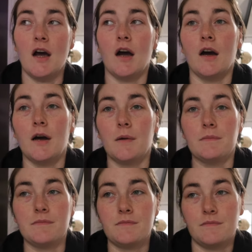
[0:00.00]

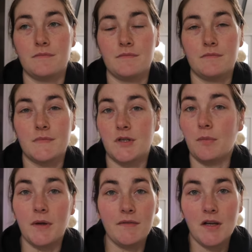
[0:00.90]
Um, so
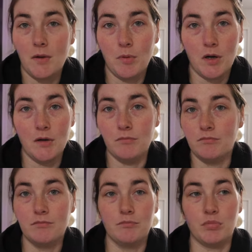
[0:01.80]
I'm giving up
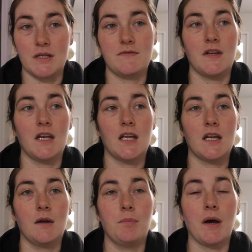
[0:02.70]
on breastfeeding,